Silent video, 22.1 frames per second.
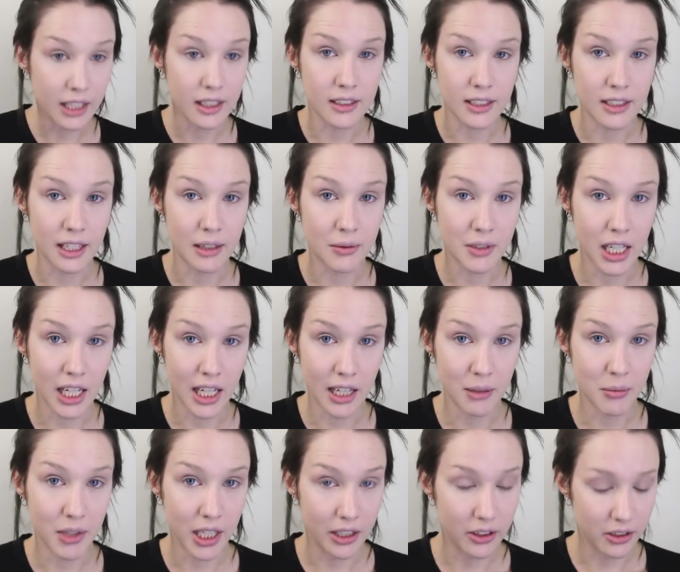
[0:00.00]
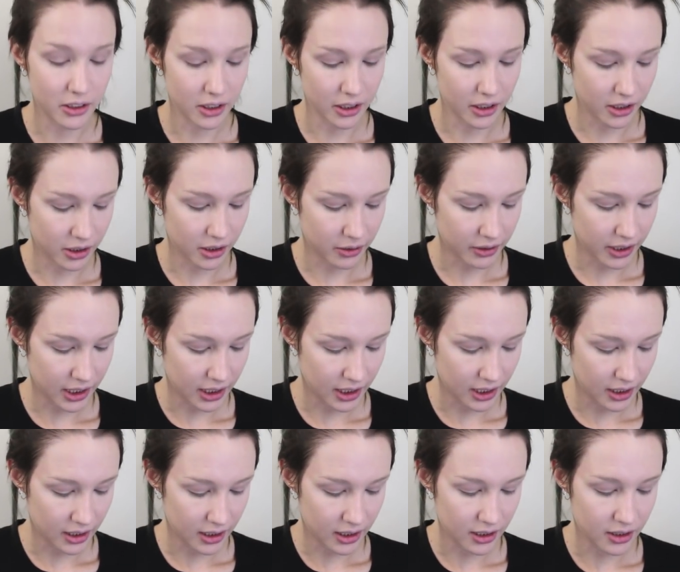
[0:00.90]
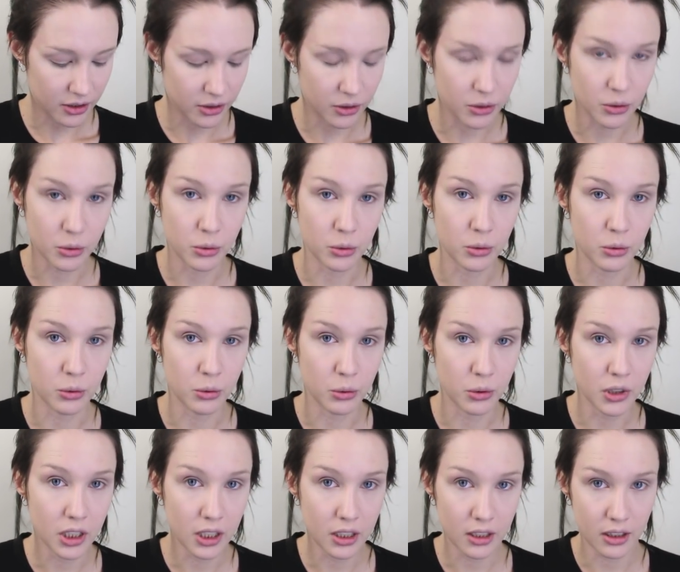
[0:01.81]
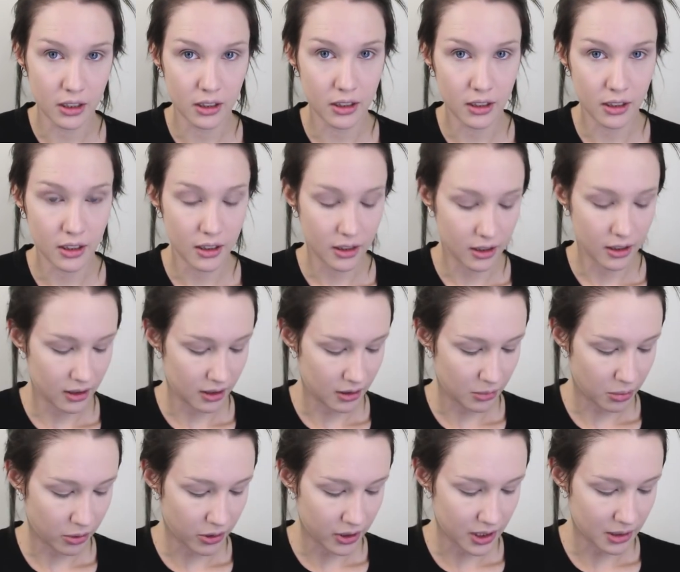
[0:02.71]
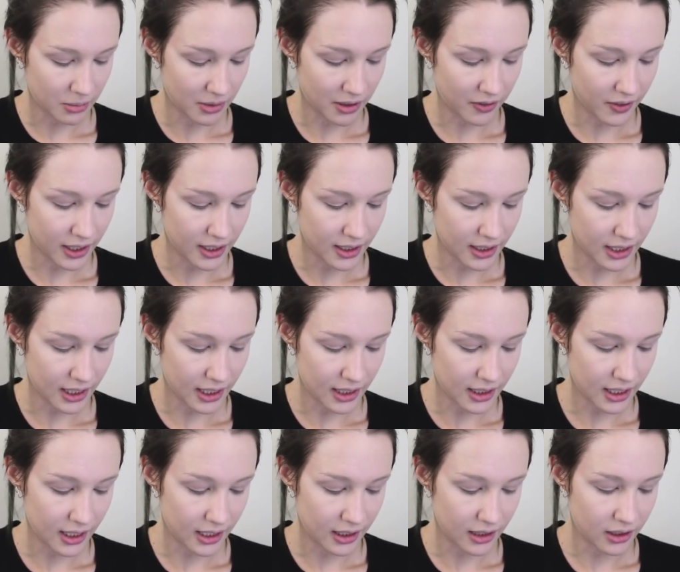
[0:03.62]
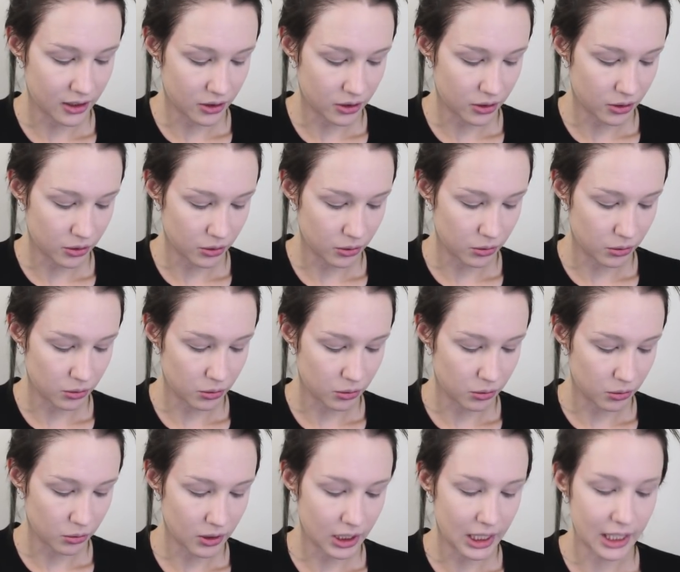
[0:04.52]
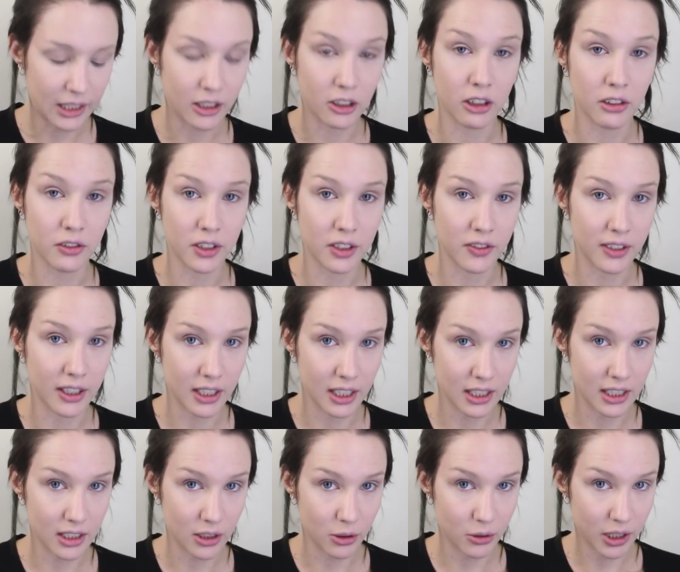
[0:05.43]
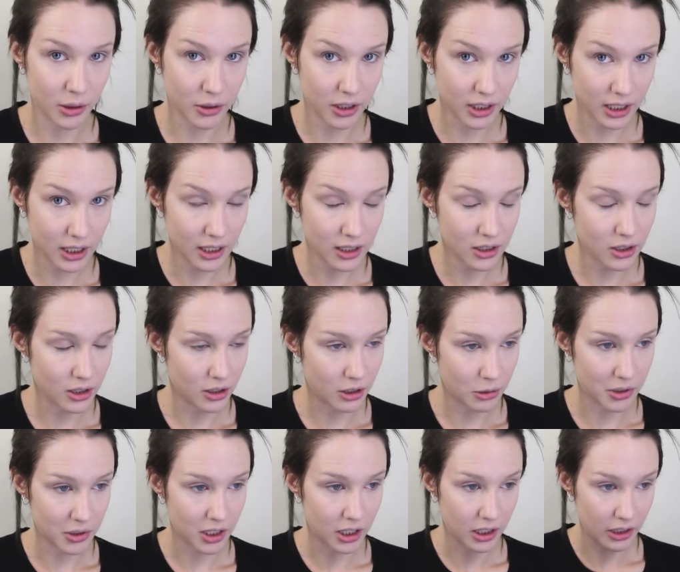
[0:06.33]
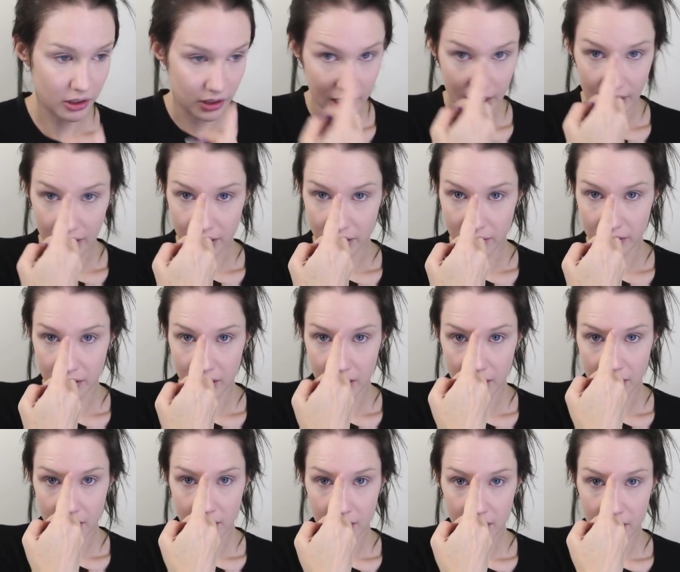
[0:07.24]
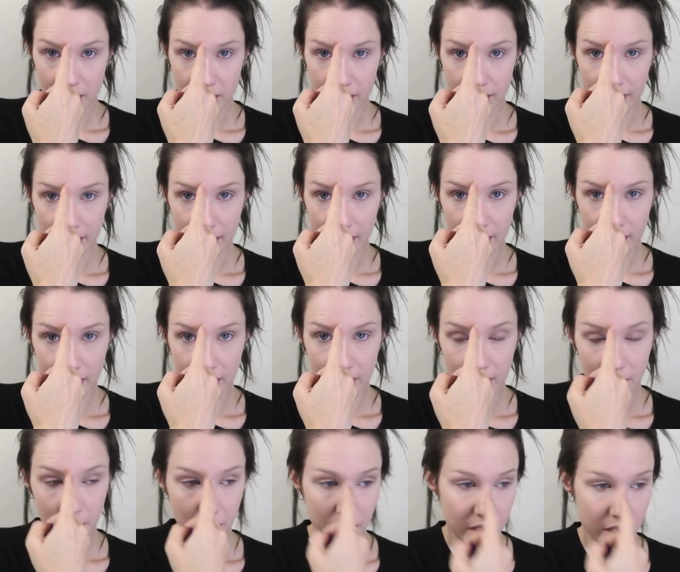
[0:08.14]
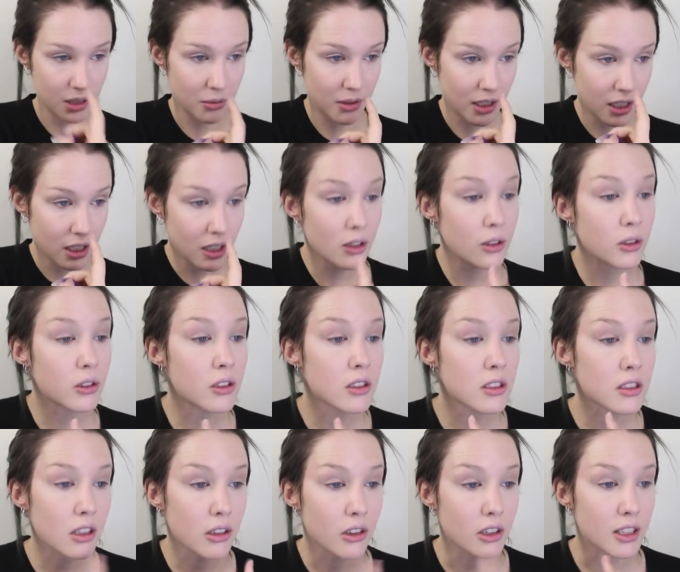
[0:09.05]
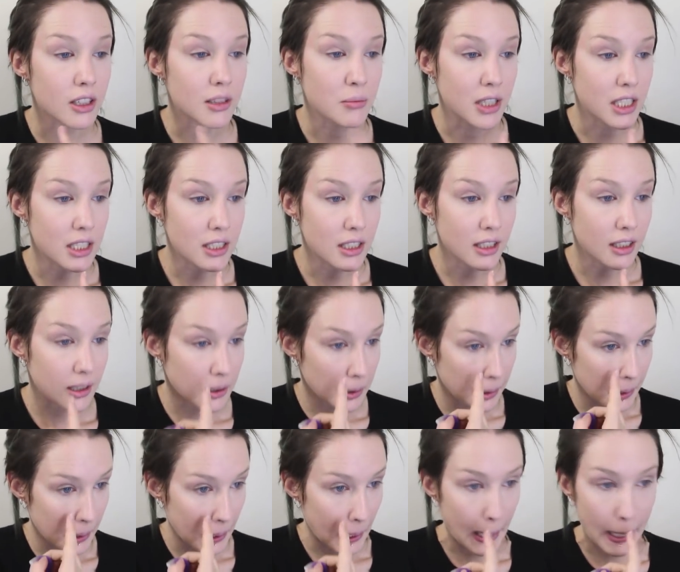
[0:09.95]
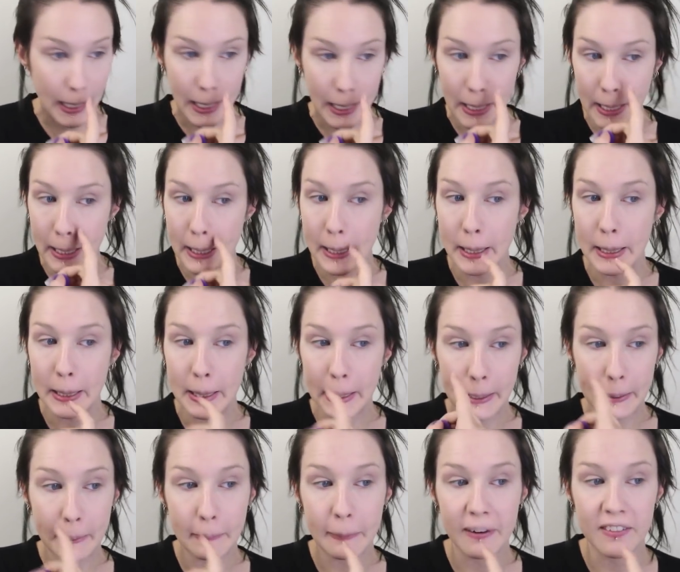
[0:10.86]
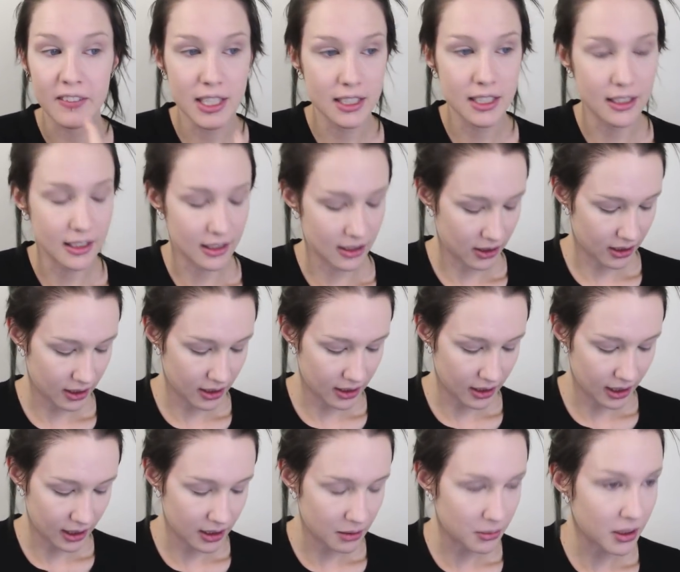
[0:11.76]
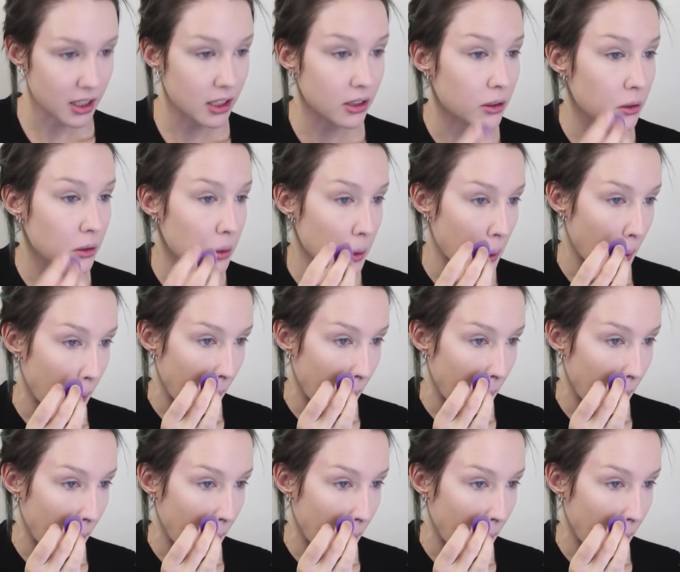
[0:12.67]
At the same time, I usually go in and just do the points of my face that tend to let go of the foundation quite quickly. So I'm going to go down the bridge of my nose, across my chin, and in the crevices on the sides of my nose.